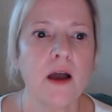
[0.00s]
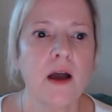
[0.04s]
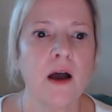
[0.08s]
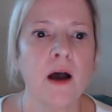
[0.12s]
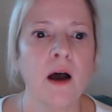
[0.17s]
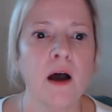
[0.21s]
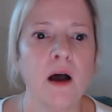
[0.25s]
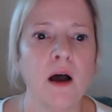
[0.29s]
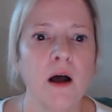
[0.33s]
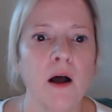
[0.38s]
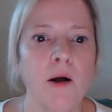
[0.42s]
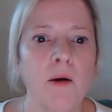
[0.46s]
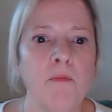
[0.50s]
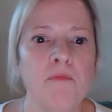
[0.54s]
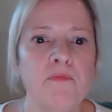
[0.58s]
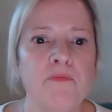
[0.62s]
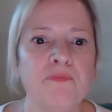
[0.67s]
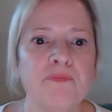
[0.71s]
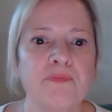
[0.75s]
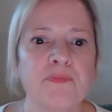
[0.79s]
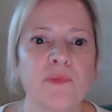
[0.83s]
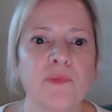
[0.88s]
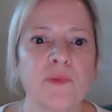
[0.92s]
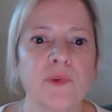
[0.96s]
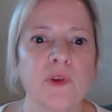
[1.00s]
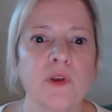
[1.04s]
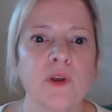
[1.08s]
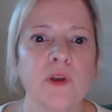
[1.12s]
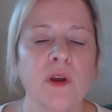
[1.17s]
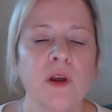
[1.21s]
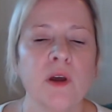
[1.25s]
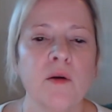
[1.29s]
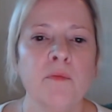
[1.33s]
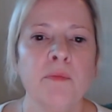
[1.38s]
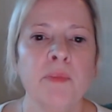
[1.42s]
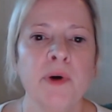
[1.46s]
um,
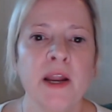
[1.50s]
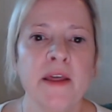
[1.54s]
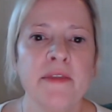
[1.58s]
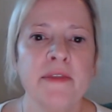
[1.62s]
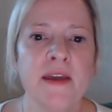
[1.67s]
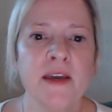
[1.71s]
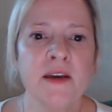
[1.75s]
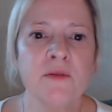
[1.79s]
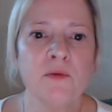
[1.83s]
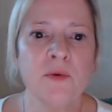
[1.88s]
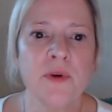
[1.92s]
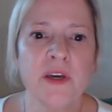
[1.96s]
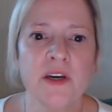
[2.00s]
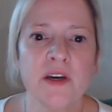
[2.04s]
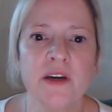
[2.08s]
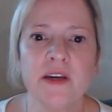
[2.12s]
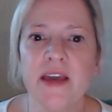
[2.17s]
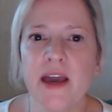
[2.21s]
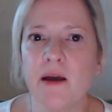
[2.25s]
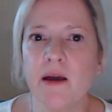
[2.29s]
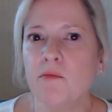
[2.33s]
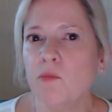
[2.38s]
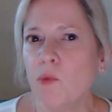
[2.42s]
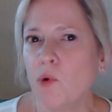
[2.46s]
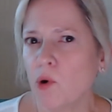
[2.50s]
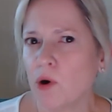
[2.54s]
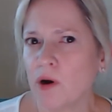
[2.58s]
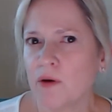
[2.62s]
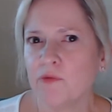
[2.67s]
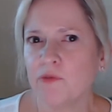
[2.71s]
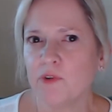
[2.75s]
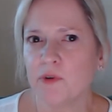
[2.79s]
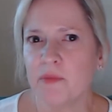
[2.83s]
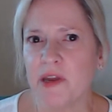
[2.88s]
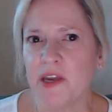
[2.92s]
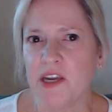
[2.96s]
but I think we could get more
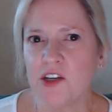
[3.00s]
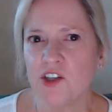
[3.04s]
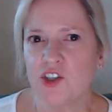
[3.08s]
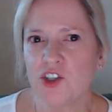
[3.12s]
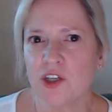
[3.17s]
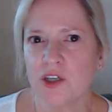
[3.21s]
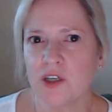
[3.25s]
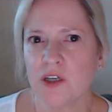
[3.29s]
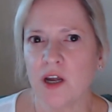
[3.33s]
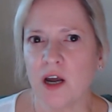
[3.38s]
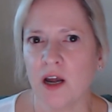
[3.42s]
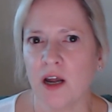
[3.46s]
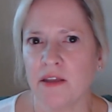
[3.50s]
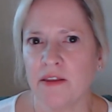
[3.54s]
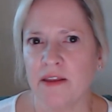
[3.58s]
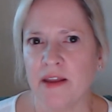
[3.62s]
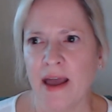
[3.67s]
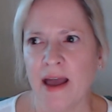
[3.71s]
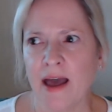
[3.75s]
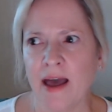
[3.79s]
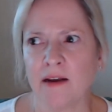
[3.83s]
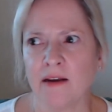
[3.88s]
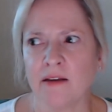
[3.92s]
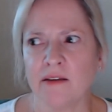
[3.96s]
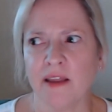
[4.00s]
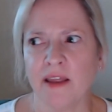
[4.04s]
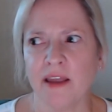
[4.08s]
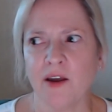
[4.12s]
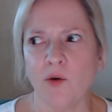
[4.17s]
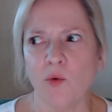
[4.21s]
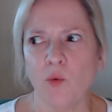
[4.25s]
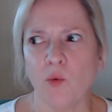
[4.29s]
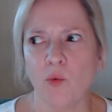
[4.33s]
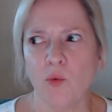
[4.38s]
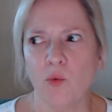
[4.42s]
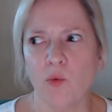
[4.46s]
information on that and like,
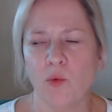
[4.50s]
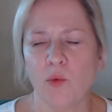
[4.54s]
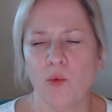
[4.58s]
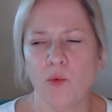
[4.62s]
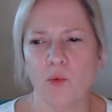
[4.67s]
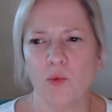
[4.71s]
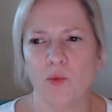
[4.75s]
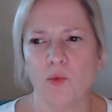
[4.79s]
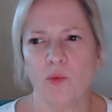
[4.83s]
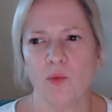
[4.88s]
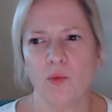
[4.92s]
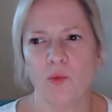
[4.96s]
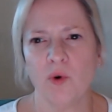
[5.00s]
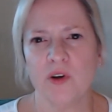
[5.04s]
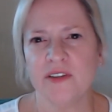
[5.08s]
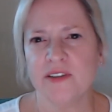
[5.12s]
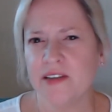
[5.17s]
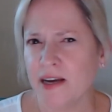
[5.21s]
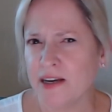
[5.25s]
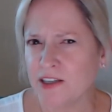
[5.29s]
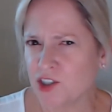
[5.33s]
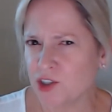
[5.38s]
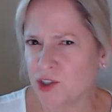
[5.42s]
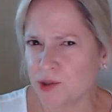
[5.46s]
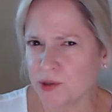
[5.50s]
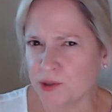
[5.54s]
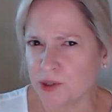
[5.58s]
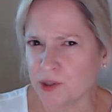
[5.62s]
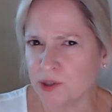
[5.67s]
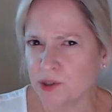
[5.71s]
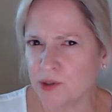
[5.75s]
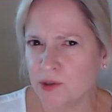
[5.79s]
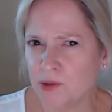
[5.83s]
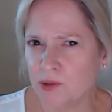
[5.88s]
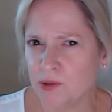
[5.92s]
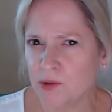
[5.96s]
was that
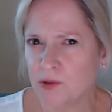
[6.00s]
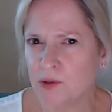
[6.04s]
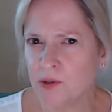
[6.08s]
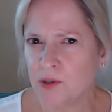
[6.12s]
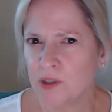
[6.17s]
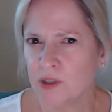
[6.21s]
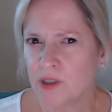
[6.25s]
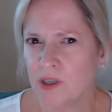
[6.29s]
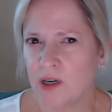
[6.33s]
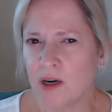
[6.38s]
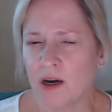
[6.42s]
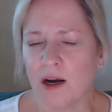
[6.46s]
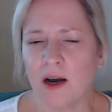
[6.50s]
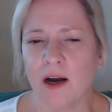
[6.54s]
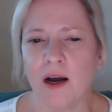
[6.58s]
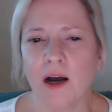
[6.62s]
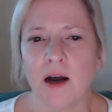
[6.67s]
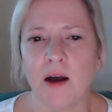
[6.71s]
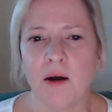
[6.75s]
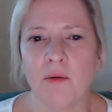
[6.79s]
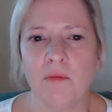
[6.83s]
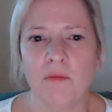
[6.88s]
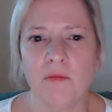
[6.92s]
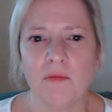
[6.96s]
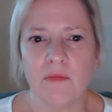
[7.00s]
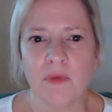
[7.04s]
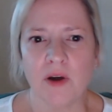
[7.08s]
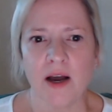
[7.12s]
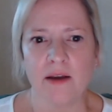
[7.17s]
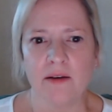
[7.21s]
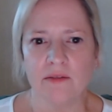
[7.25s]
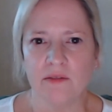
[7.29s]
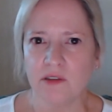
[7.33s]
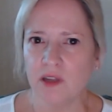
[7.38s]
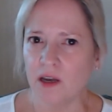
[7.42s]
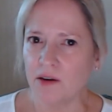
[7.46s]
true?
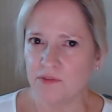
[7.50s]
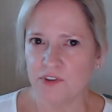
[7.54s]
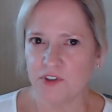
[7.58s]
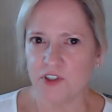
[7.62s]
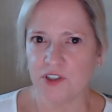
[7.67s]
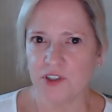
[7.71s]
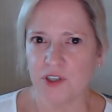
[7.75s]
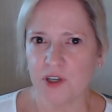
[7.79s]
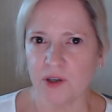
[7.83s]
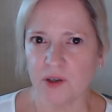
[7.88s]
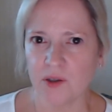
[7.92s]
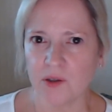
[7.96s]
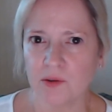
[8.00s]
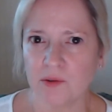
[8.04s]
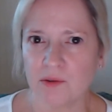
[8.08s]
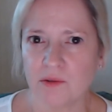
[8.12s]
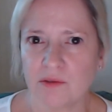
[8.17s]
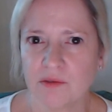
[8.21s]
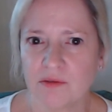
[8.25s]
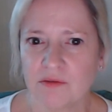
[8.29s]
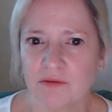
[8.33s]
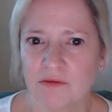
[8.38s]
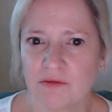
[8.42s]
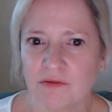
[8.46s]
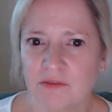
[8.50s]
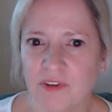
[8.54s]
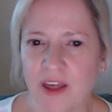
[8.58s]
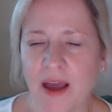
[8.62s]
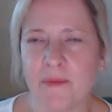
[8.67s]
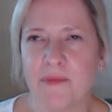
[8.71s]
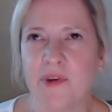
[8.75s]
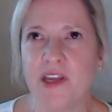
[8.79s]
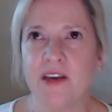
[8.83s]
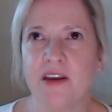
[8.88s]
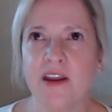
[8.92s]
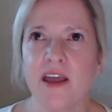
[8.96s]
I'd love to know. I
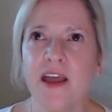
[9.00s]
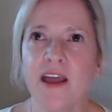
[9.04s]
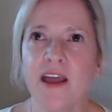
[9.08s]
mean,